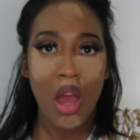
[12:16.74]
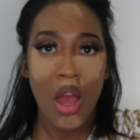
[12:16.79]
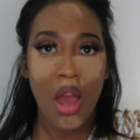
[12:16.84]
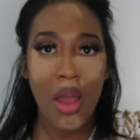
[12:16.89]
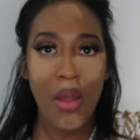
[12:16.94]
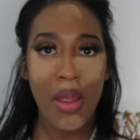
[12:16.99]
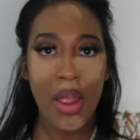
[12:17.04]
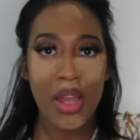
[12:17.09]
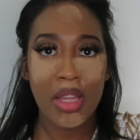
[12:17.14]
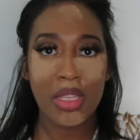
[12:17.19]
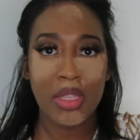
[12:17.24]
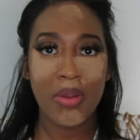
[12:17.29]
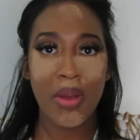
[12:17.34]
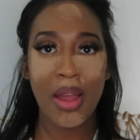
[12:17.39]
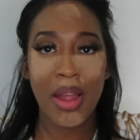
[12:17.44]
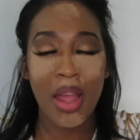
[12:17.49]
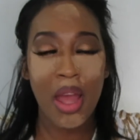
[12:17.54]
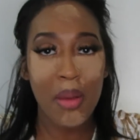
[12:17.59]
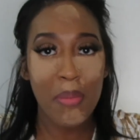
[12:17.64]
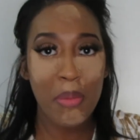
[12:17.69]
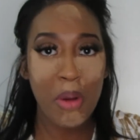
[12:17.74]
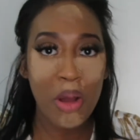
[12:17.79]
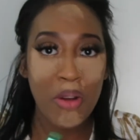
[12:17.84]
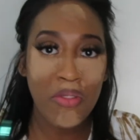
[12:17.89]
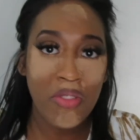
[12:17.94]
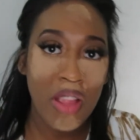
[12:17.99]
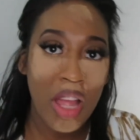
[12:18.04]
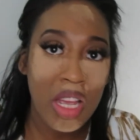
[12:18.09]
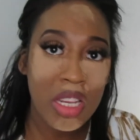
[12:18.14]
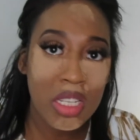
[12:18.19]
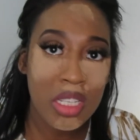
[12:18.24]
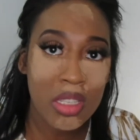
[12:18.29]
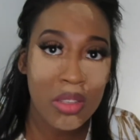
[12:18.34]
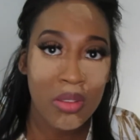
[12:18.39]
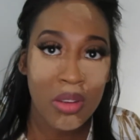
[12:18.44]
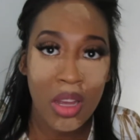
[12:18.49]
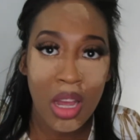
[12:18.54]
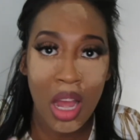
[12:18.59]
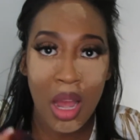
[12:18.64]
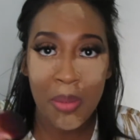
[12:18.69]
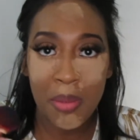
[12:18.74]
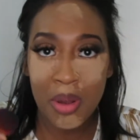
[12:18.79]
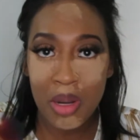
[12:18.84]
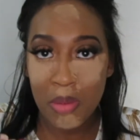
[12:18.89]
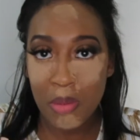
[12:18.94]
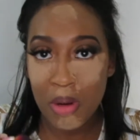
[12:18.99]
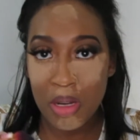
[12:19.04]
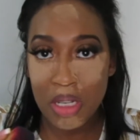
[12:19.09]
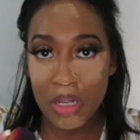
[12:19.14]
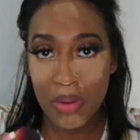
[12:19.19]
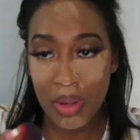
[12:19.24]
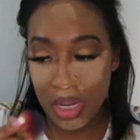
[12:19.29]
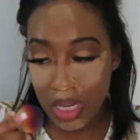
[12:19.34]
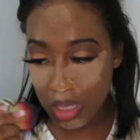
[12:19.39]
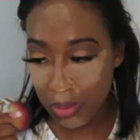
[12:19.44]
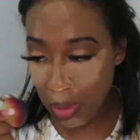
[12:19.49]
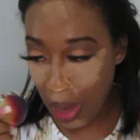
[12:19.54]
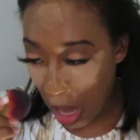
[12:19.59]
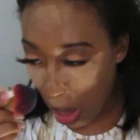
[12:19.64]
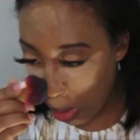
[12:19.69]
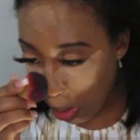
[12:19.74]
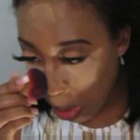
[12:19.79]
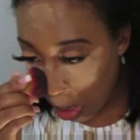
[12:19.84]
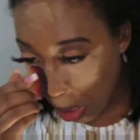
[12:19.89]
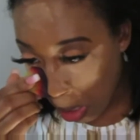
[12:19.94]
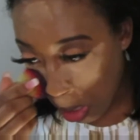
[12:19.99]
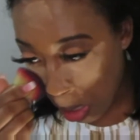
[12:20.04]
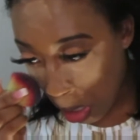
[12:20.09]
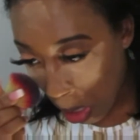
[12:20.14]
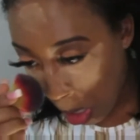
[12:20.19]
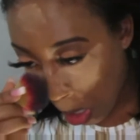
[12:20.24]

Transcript: Alright, so I got both lashes on. I'm going to brush away this powder.